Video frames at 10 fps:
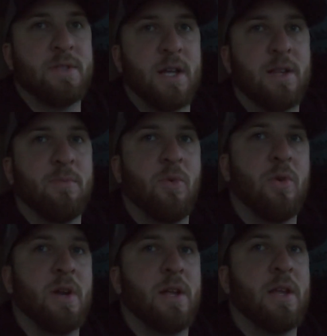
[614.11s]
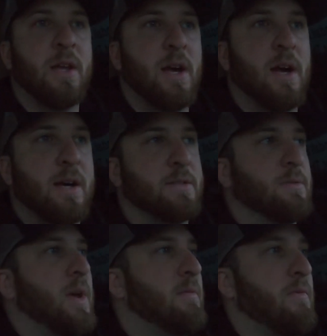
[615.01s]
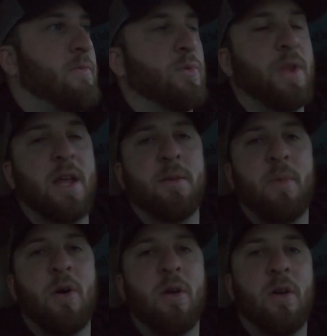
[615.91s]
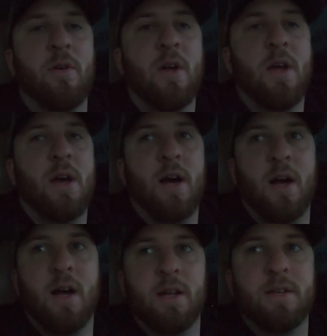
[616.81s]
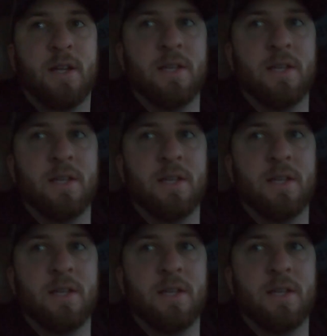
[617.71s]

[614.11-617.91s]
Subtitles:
thing in the morning. So we have a full day tomorrow to